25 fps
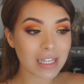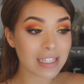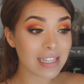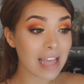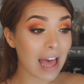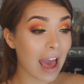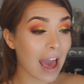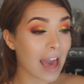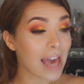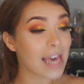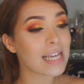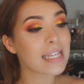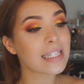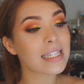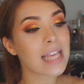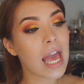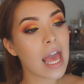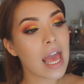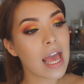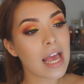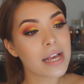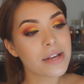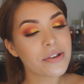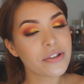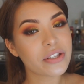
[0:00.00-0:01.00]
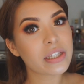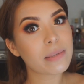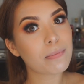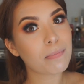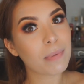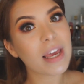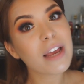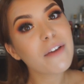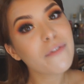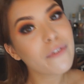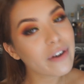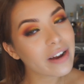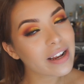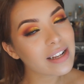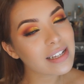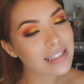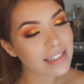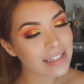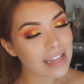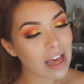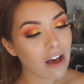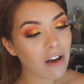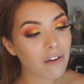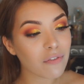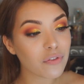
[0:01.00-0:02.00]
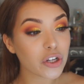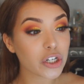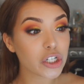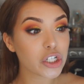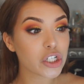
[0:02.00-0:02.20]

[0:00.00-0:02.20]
because the eyes speak for itself.